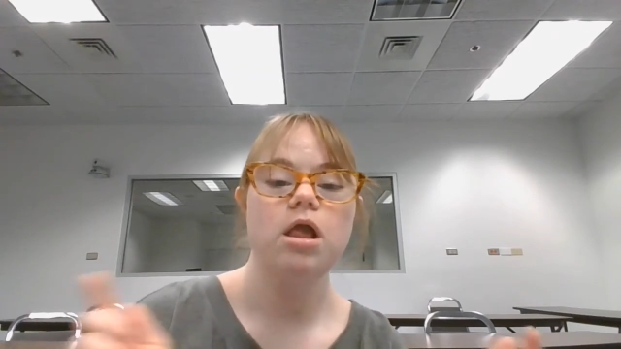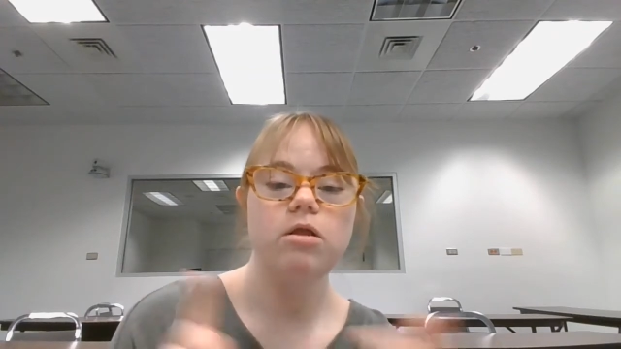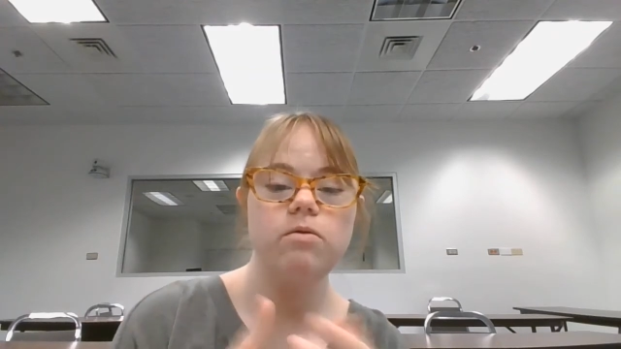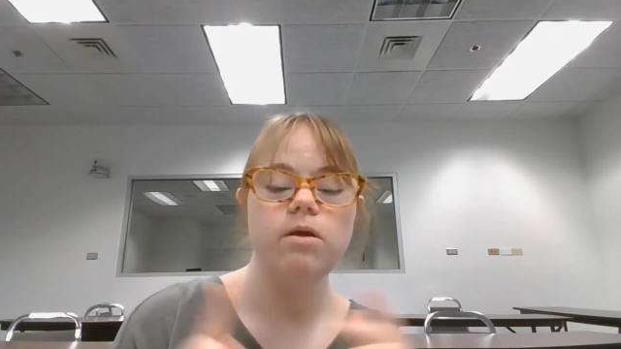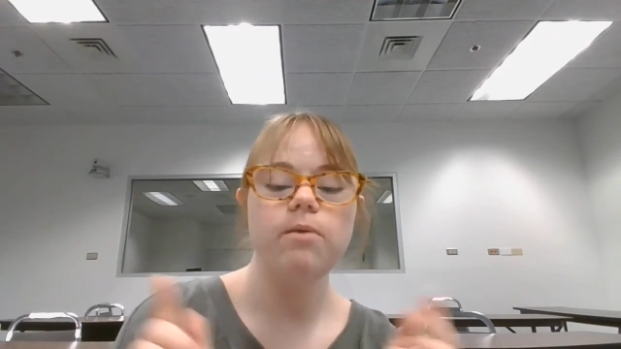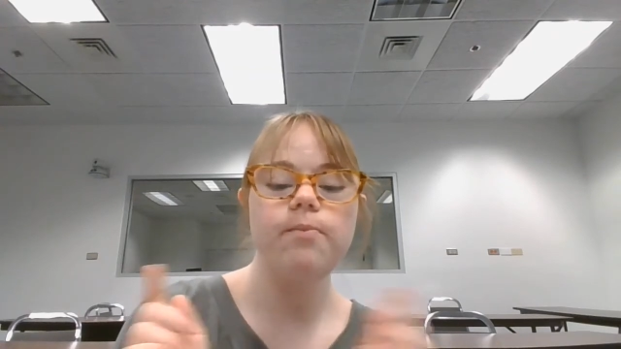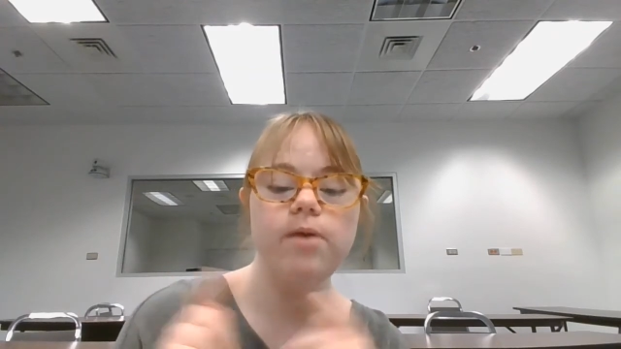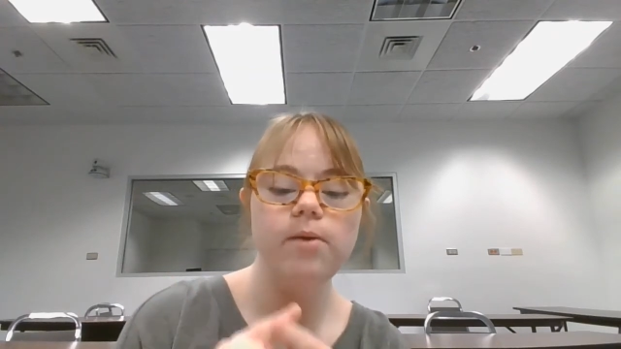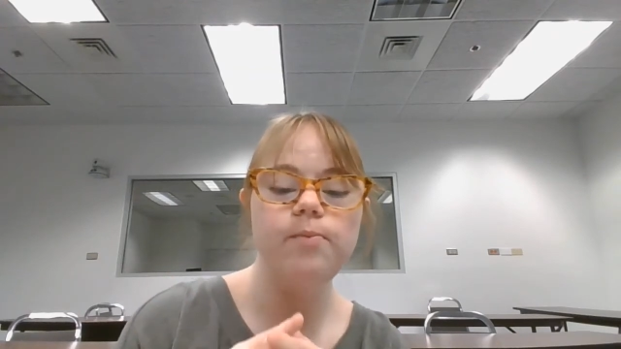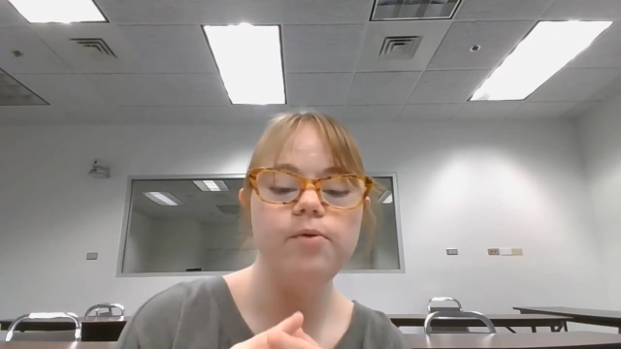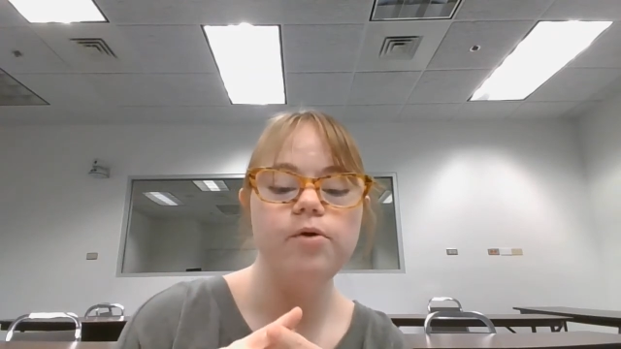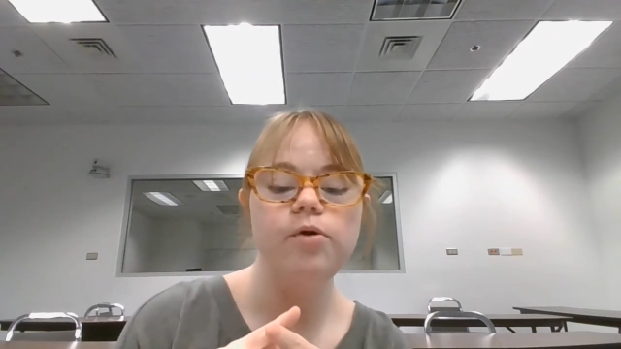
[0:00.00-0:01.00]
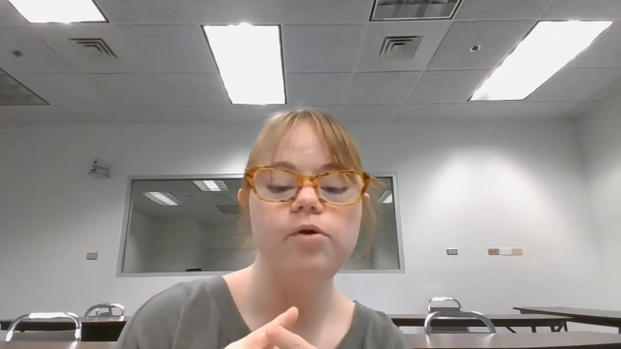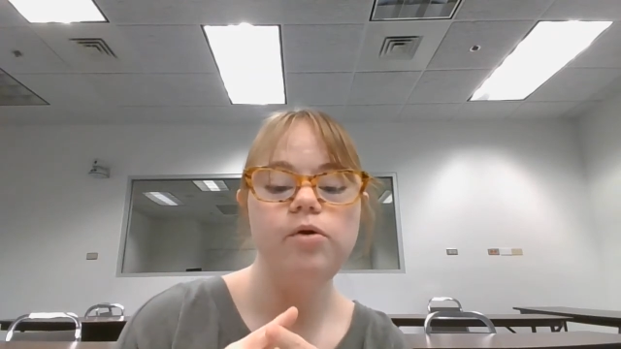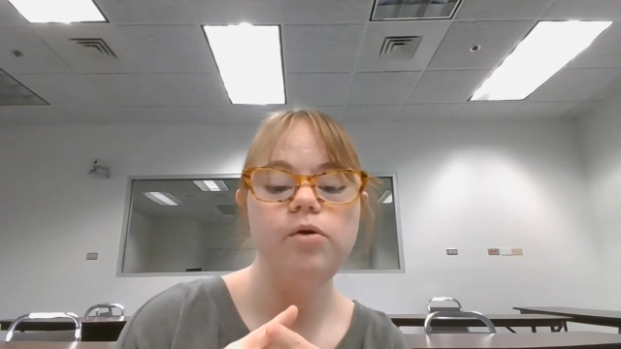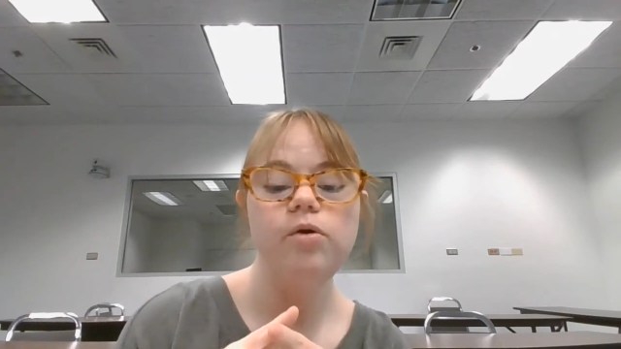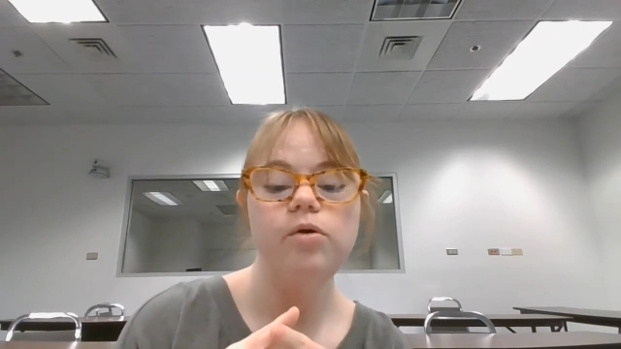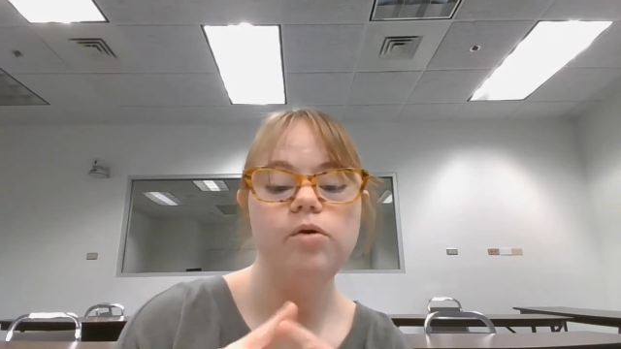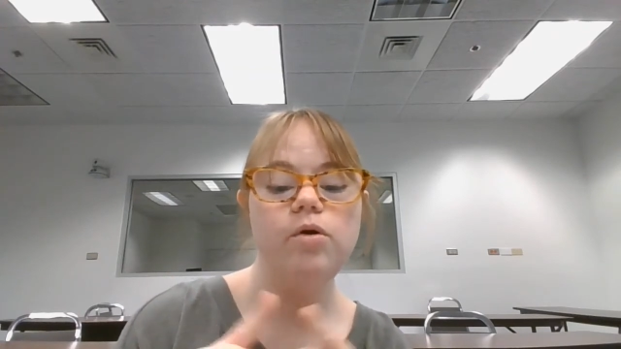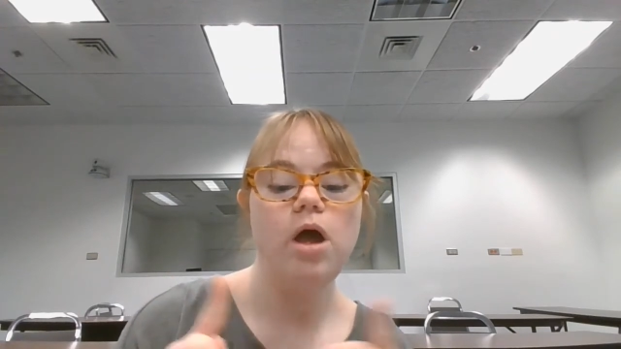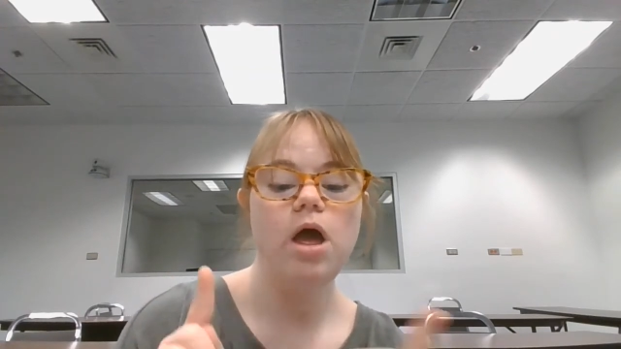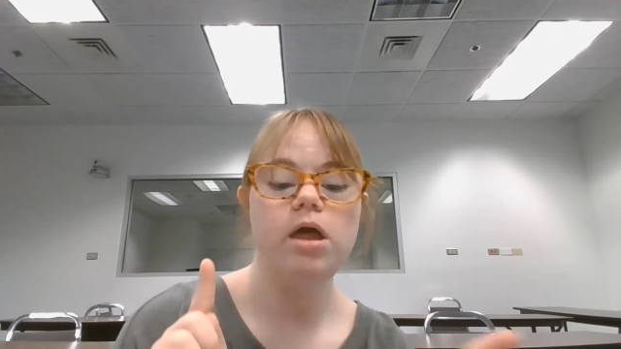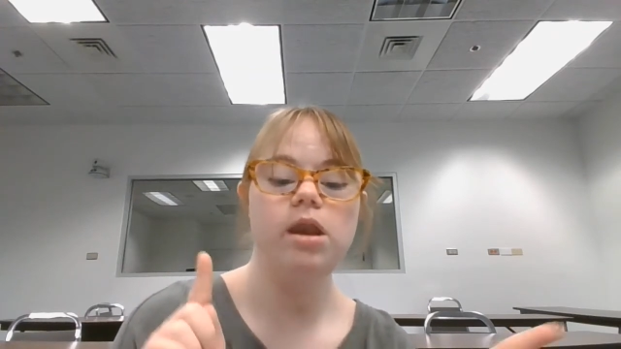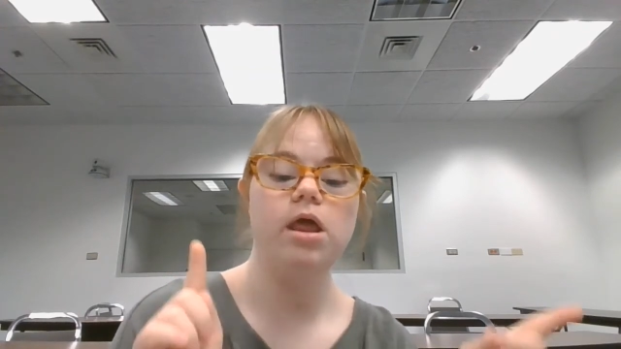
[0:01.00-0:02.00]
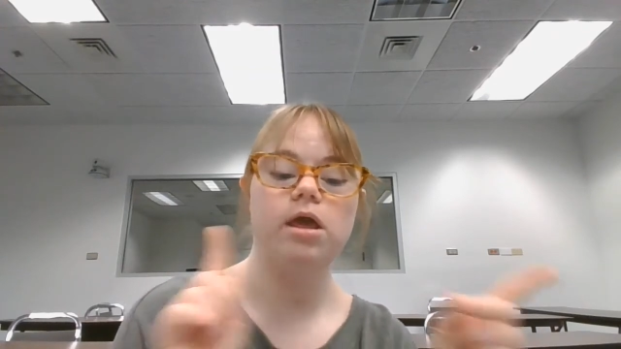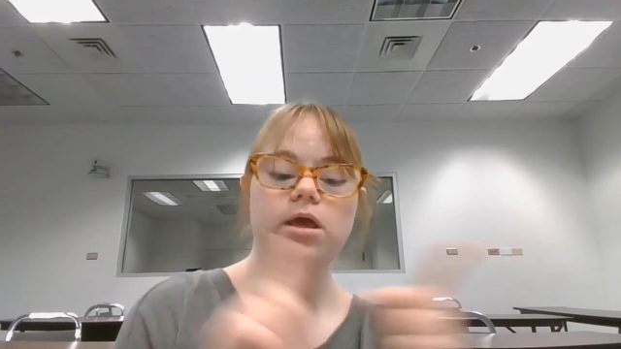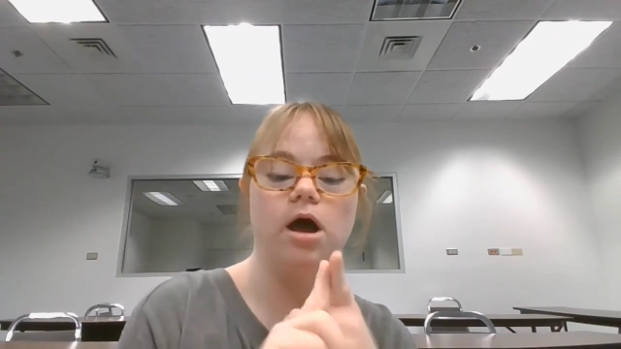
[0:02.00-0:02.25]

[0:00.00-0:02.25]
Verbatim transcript: Treat people like